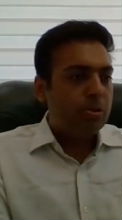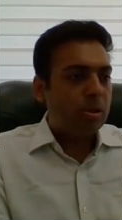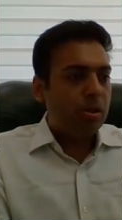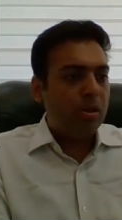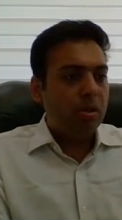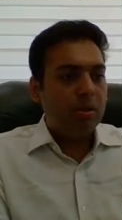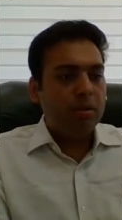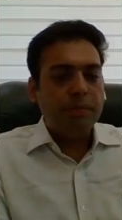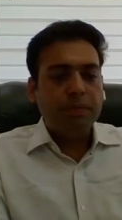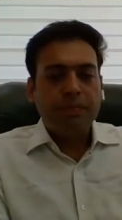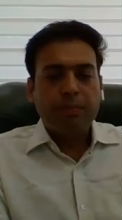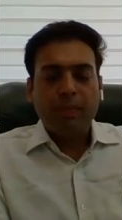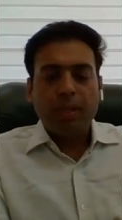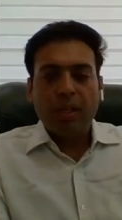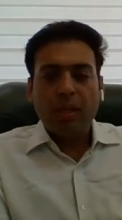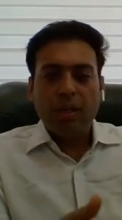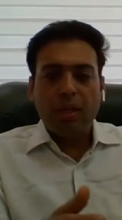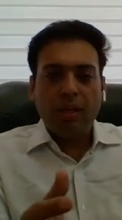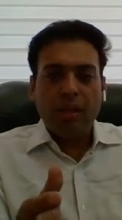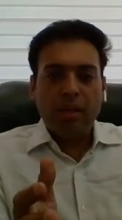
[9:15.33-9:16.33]
So
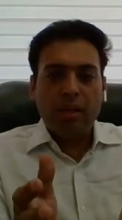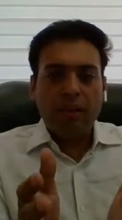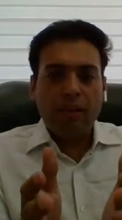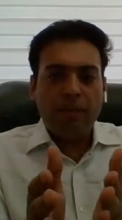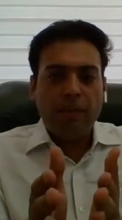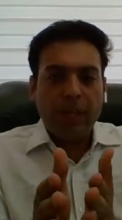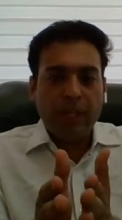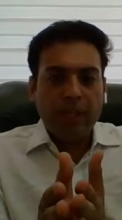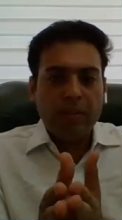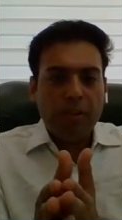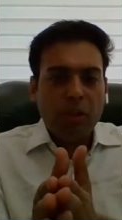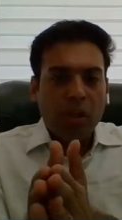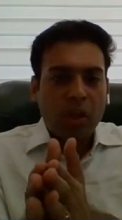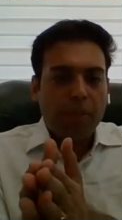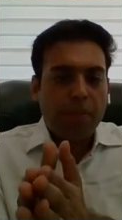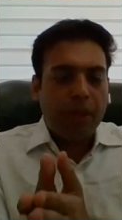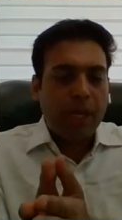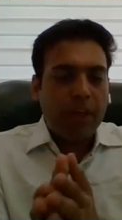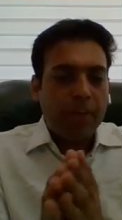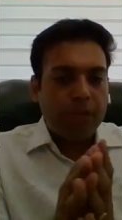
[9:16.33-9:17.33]
Uh, when you
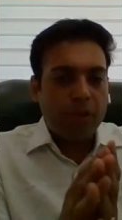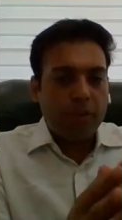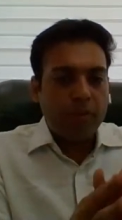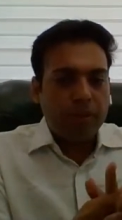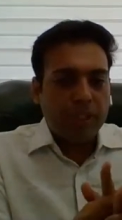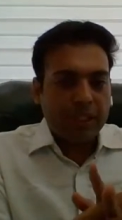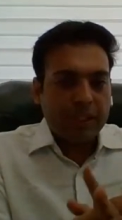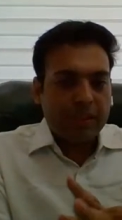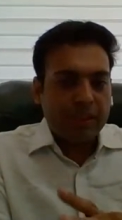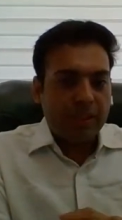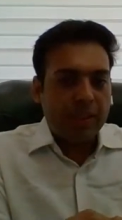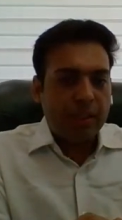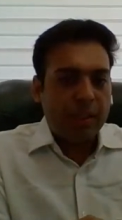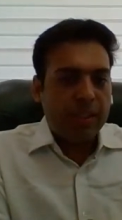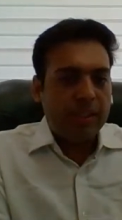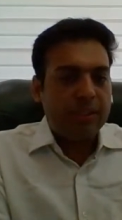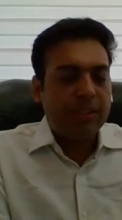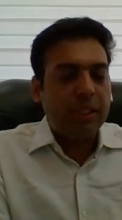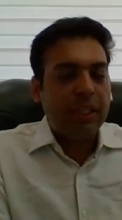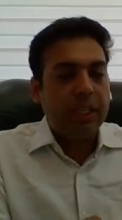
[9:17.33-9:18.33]
apply from these
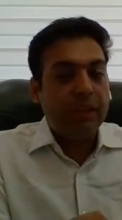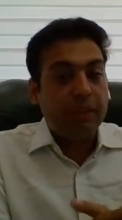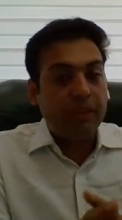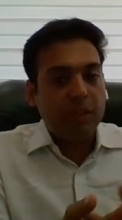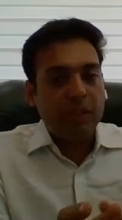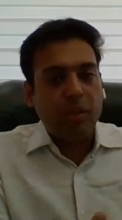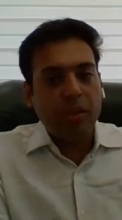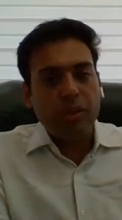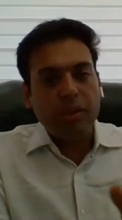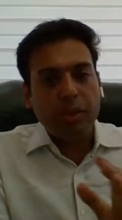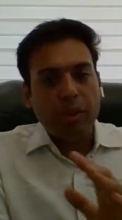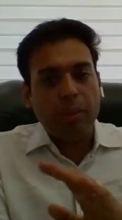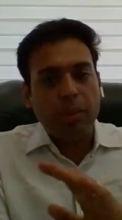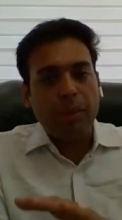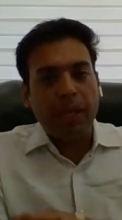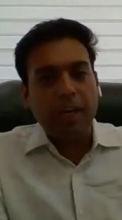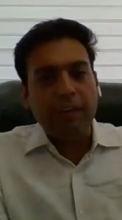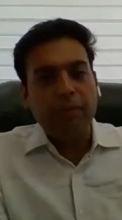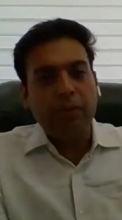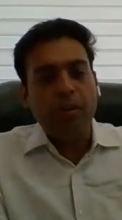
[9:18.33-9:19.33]
countries, even though you
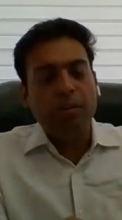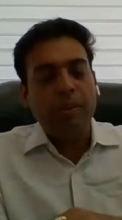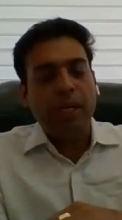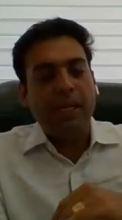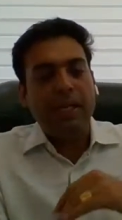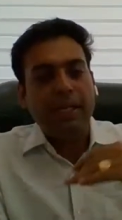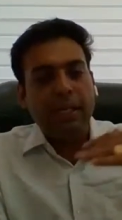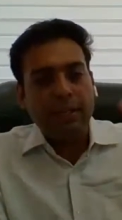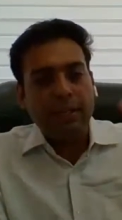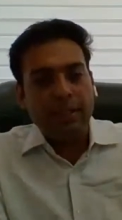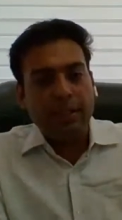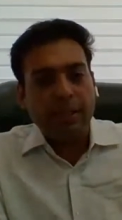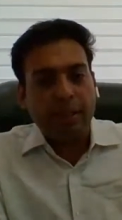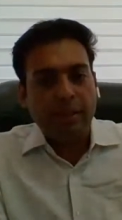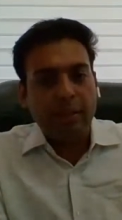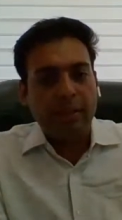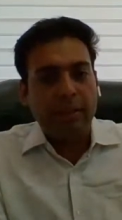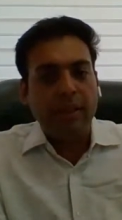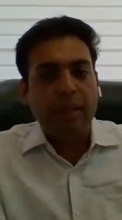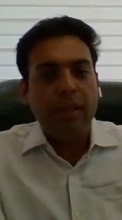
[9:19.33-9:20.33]
apply from any other
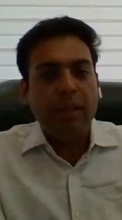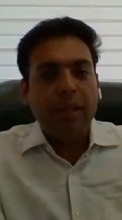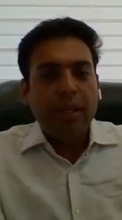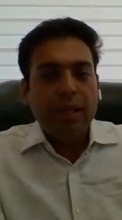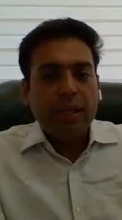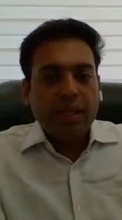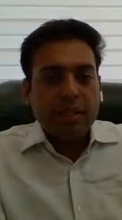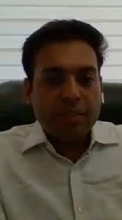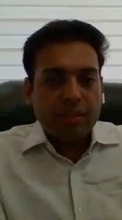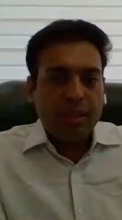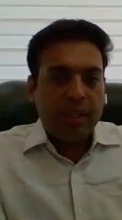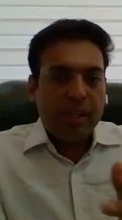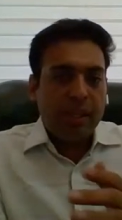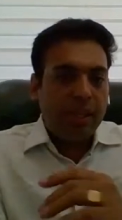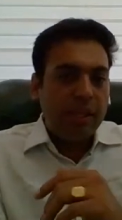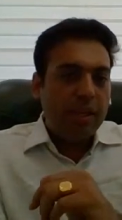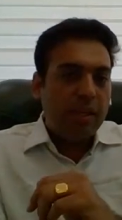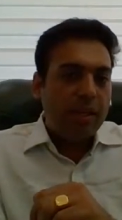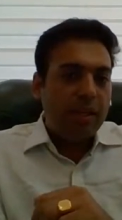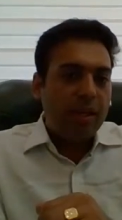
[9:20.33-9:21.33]
country,
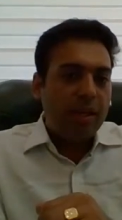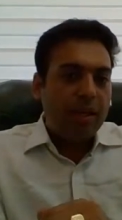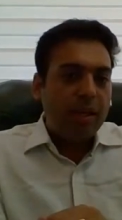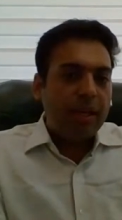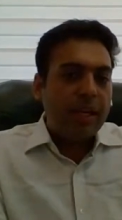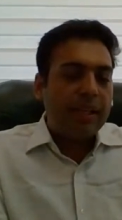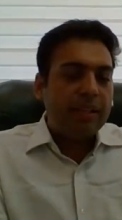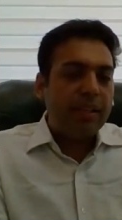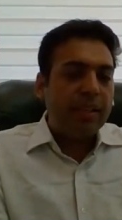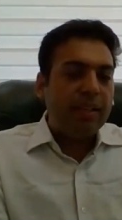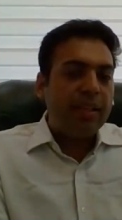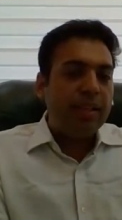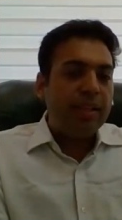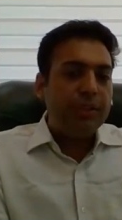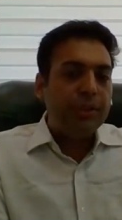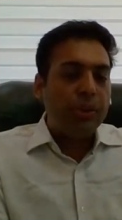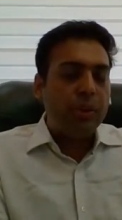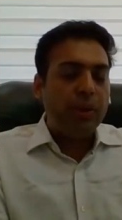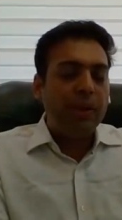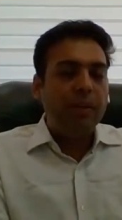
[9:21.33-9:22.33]
still uh, rather
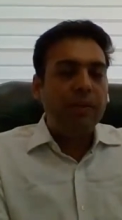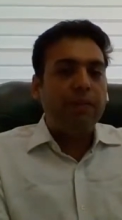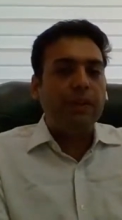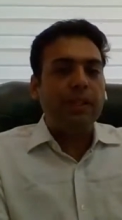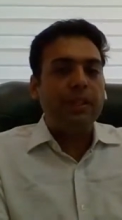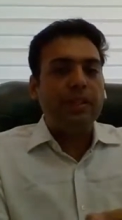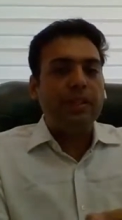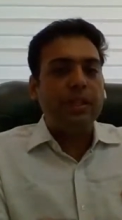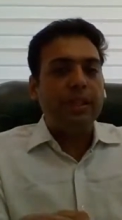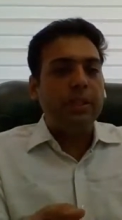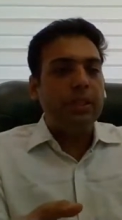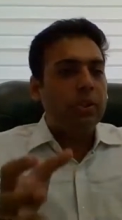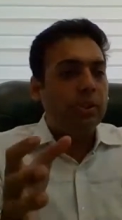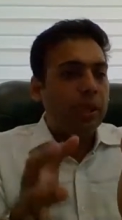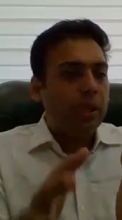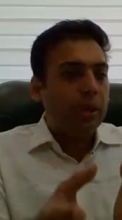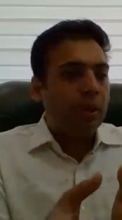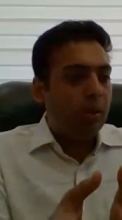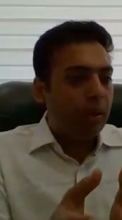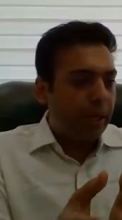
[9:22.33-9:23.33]
than showing funds in
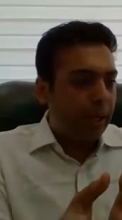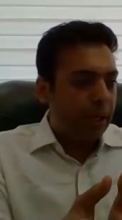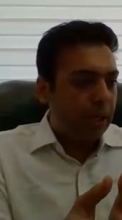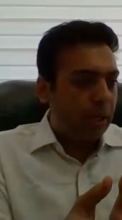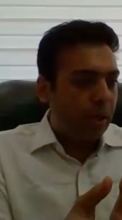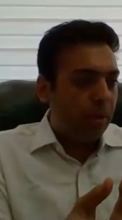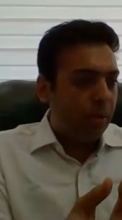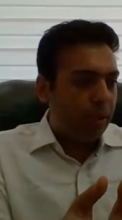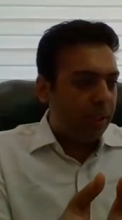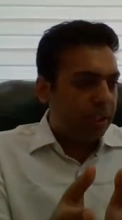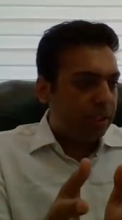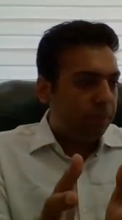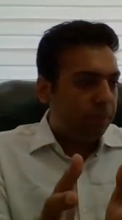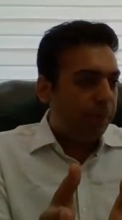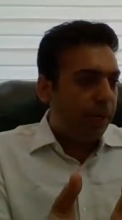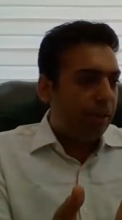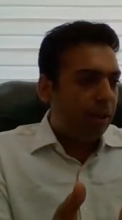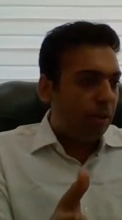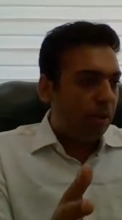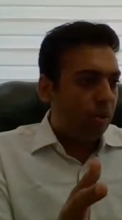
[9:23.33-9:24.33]
your own account, it's
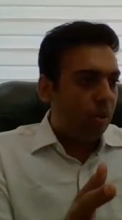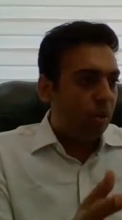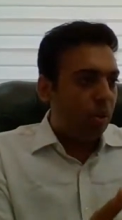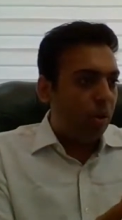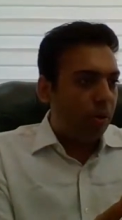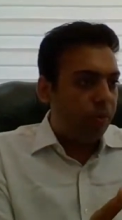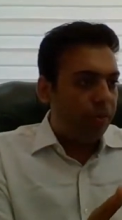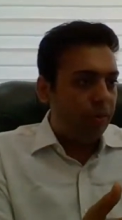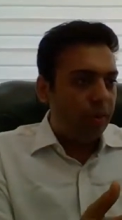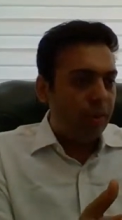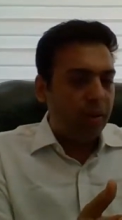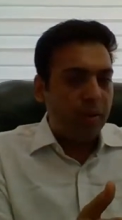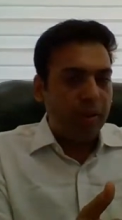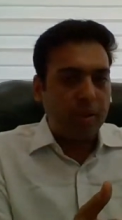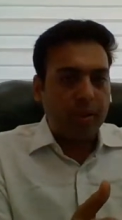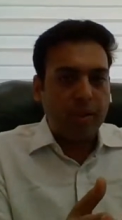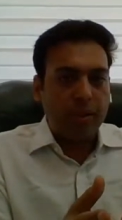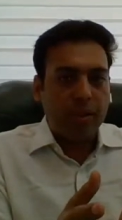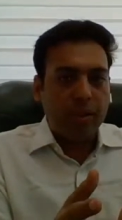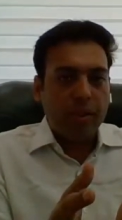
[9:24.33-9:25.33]
better to go for
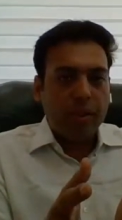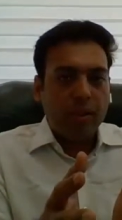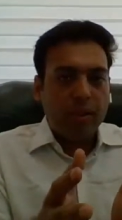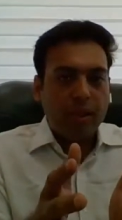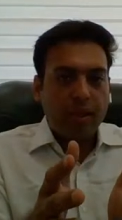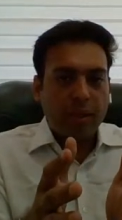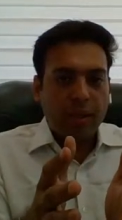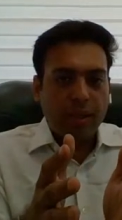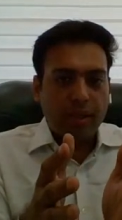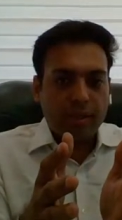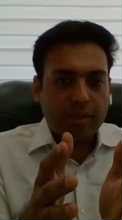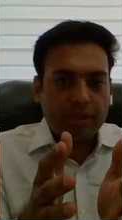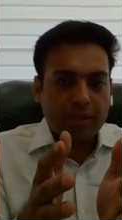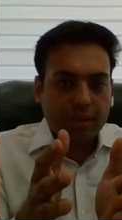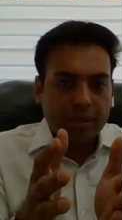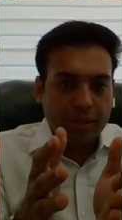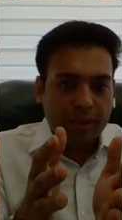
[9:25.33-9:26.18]
uh,